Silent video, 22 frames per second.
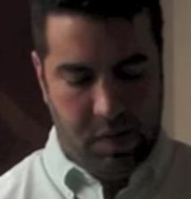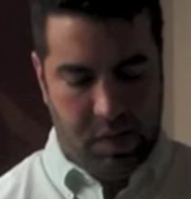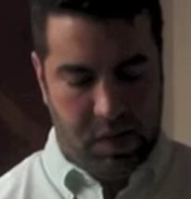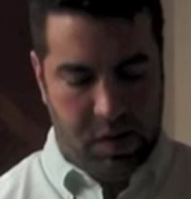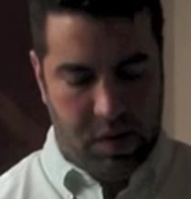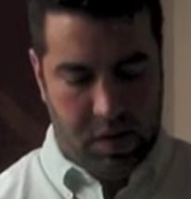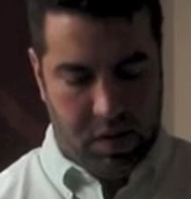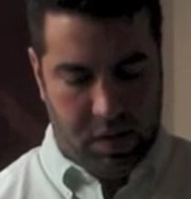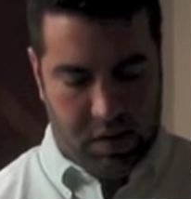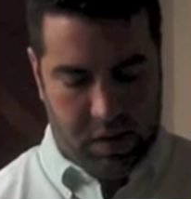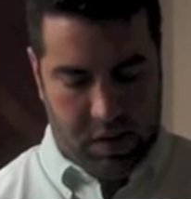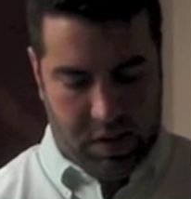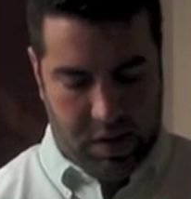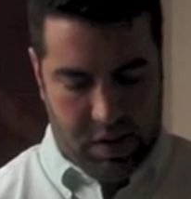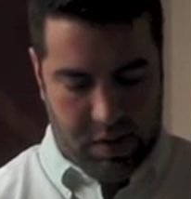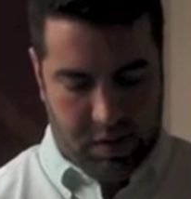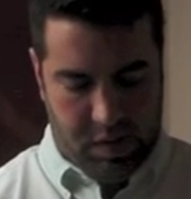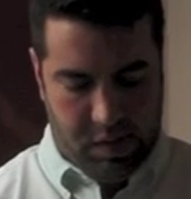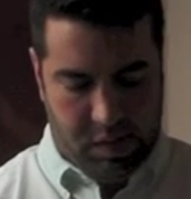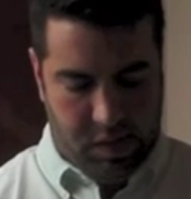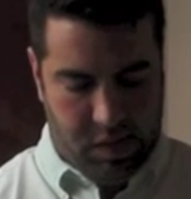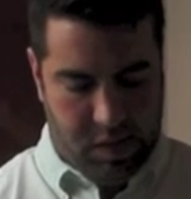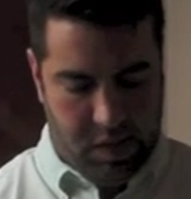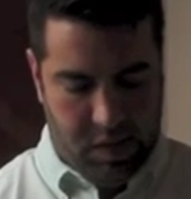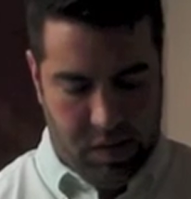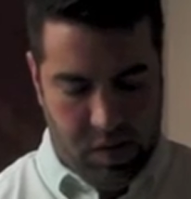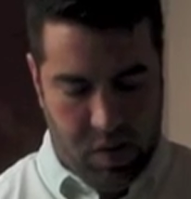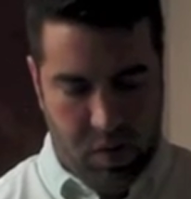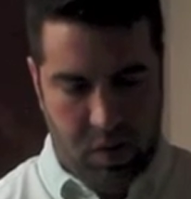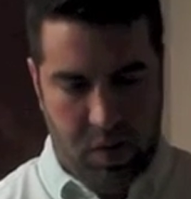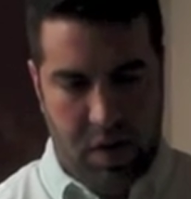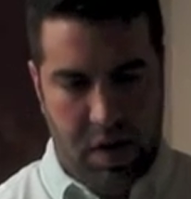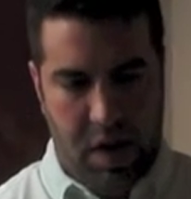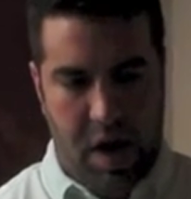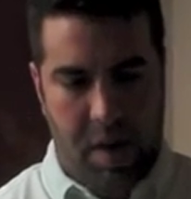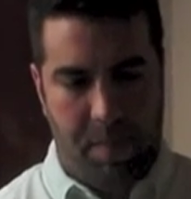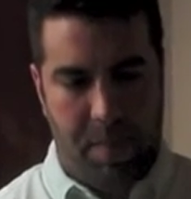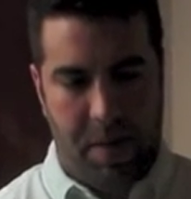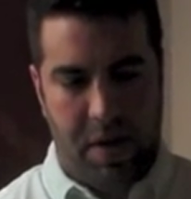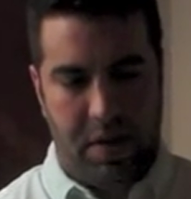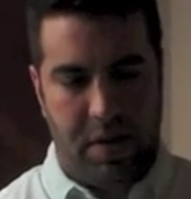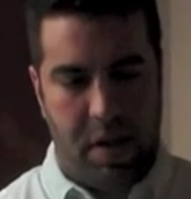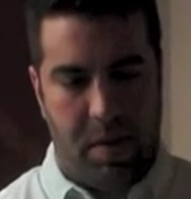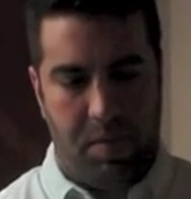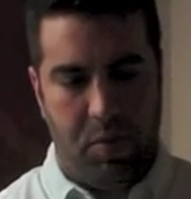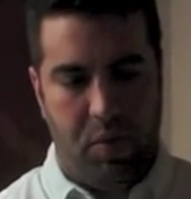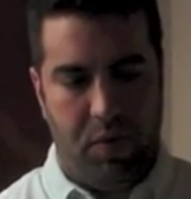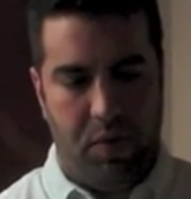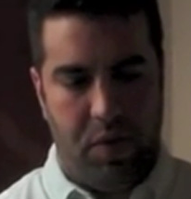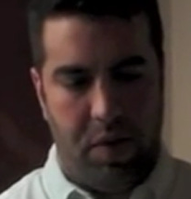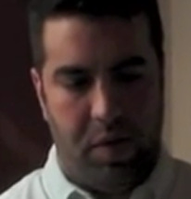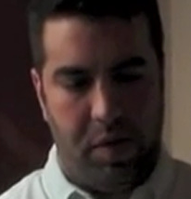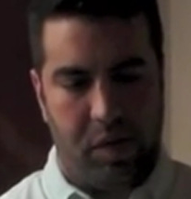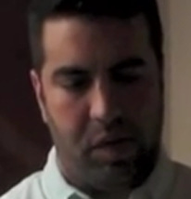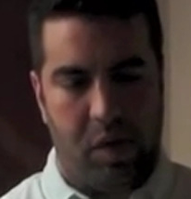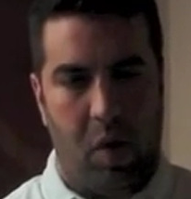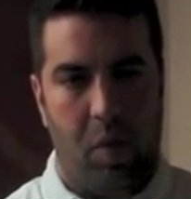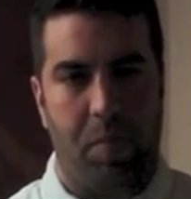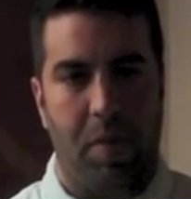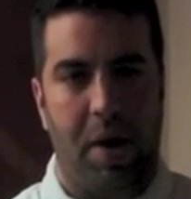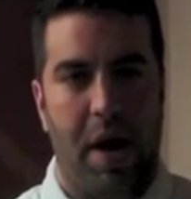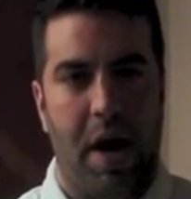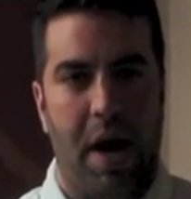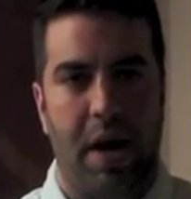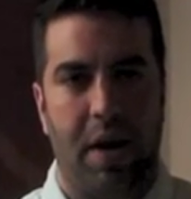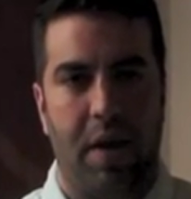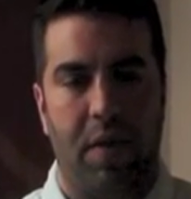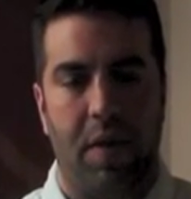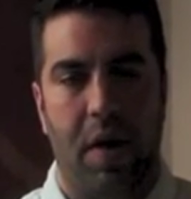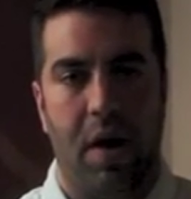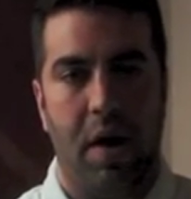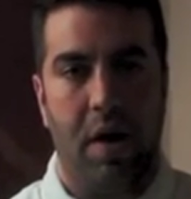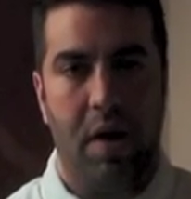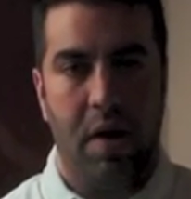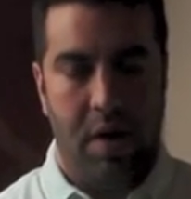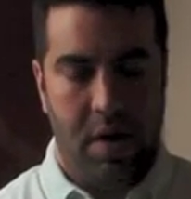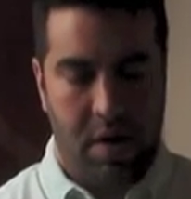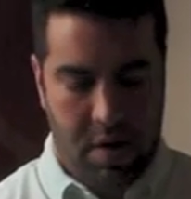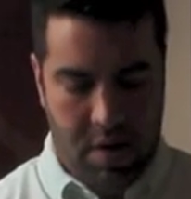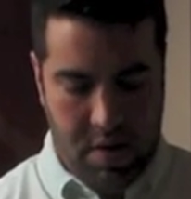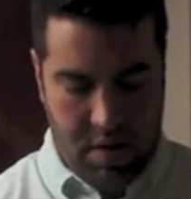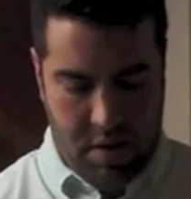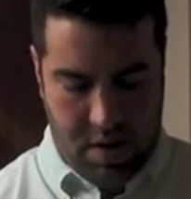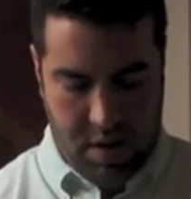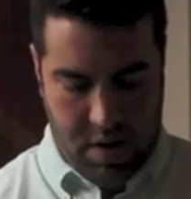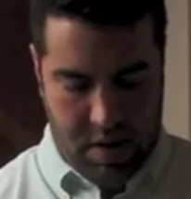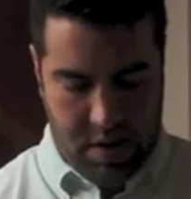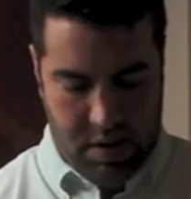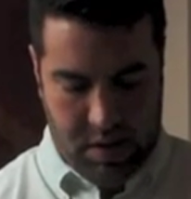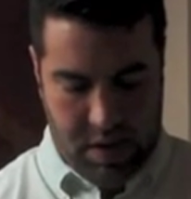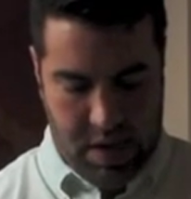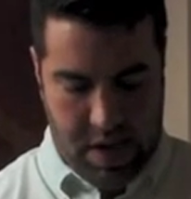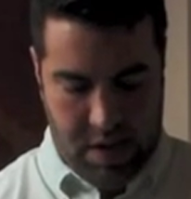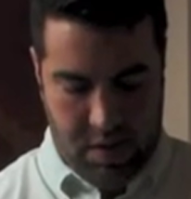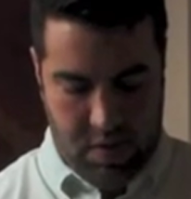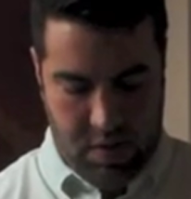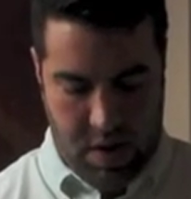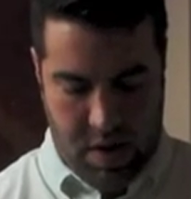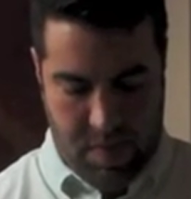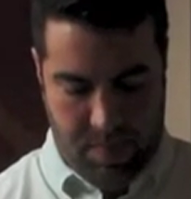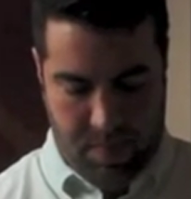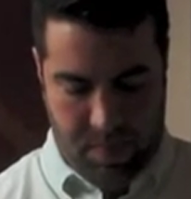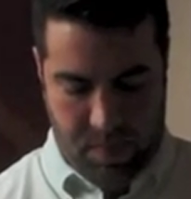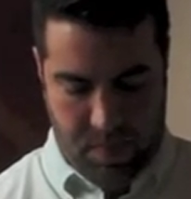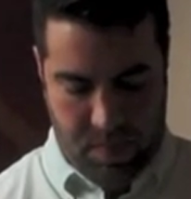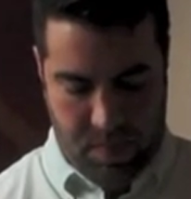gonna get this thing loaded up and then move the soap out of there and lather up.